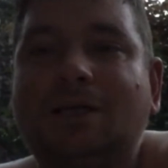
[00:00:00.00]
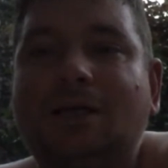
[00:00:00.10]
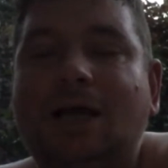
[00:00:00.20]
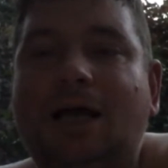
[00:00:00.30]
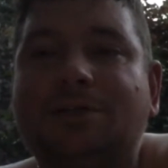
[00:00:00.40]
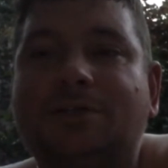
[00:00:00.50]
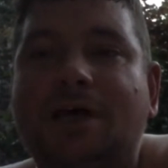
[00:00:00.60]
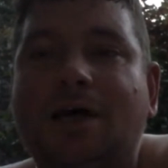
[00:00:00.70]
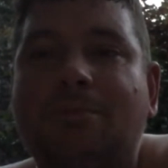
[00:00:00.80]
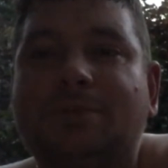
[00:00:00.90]

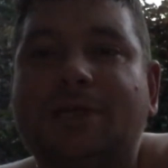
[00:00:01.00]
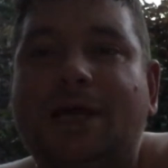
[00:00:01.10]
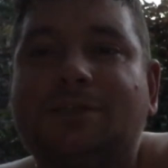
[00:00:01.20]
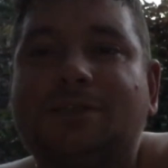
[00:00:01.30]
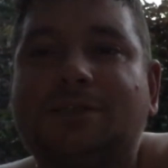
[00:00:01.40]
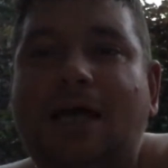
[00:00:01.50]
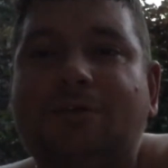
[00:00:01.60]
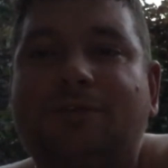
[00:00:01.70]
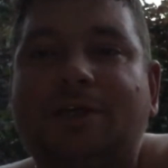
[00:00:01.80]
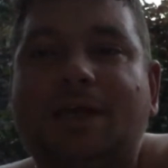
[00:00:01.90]
And yes, I
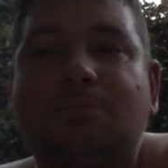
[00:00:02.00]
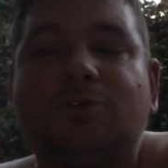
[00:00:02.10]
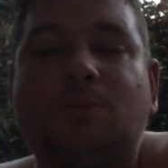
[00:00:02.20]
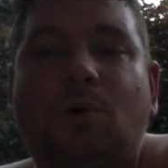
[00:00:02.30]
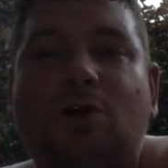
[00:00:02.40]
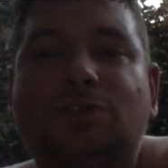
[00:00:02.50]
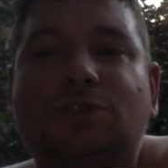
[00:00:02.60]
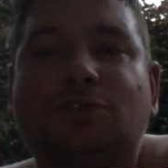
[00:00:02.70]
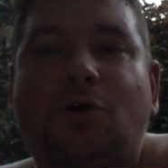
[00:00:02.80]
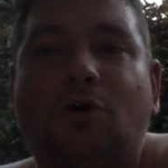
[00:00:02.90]
think Anne Marie
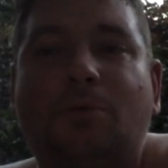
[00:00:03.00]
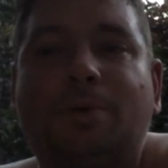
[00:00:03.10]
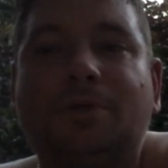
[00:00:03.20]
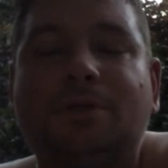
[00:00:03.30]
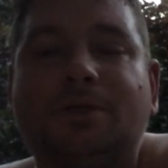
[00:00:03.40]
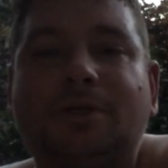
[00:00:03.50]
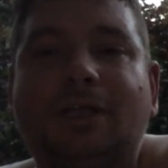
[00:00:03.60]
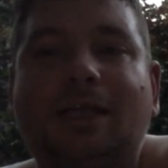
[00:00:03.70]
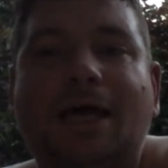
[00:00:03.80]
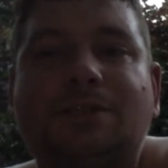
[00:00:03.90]
Waters' open
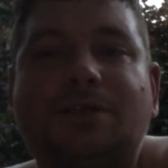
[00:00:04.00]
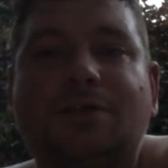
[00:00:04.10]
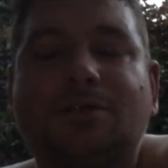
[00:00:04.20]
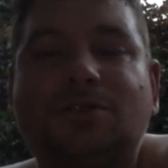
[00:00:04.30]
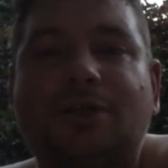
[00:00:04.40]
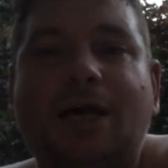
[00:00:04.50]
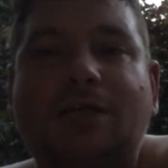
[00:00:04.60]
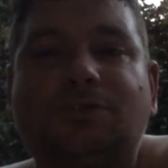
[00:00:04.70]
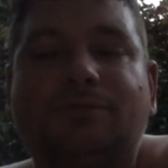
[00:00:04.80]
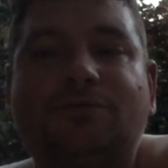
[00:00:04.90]
letter to
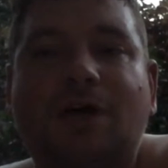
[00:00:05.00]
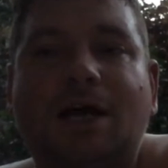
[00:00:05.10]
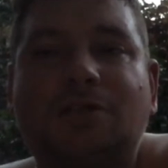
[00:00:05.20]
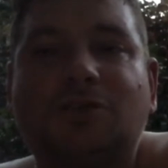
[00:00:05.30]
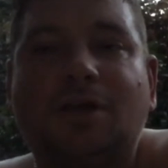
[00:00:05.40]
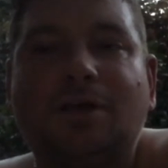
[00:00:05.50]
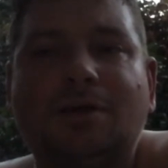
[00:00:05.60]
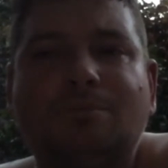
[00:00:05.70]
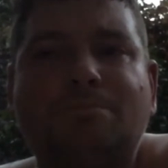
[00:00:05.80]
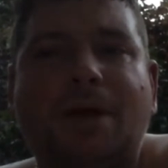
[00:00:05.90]
Nigel Farage
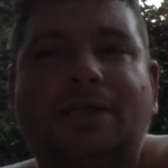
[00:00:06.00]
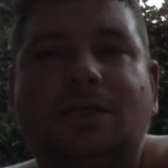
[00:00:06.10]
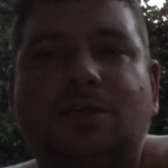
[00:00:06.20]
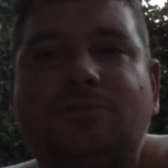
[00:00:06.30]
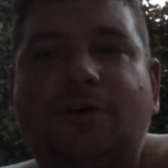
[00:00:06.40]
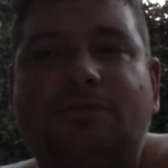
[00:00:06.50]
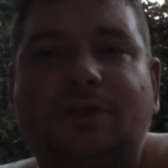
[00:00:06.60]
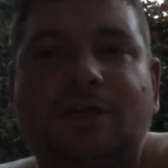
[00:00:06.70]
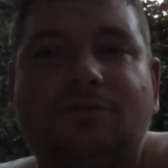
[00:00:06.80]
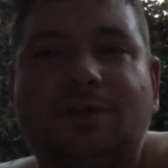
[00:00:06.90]
begging for
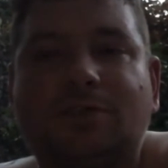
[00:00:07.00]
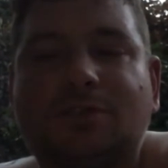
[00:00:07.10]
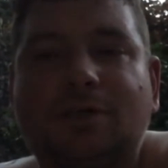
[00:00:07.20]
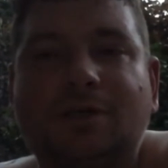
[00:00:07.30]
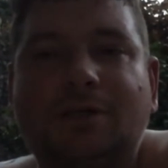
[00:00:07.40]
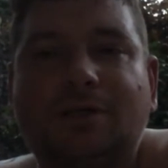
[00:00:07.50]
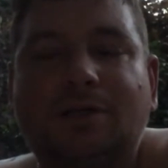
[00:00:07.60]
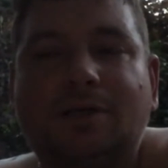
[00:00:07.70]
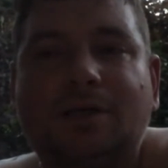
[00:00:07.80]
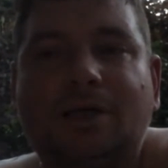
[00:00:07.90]
forgiveness
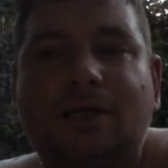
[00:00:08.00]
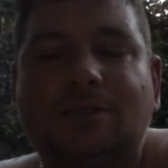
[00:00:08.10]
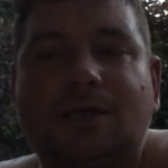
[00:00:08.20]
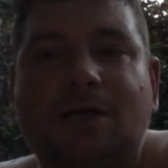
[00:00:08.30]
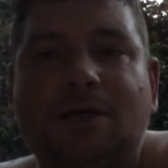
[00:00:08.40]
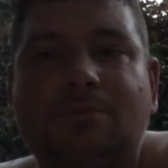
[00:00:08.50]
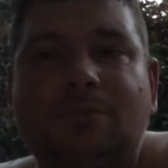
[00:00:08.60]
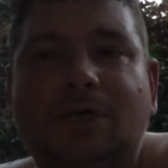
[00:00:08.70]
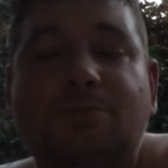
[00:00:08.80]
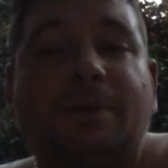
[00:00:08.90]

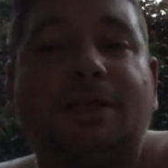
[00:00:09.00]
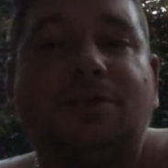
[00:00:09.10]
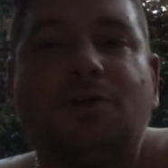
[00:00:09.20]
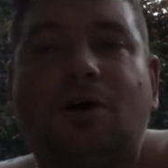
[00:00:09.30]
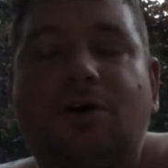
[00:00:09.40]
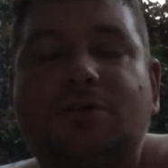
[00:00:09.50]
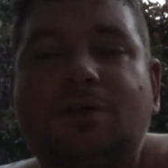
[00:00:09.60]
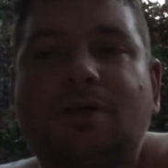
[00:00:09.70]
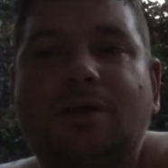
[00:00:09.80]
has been ignored.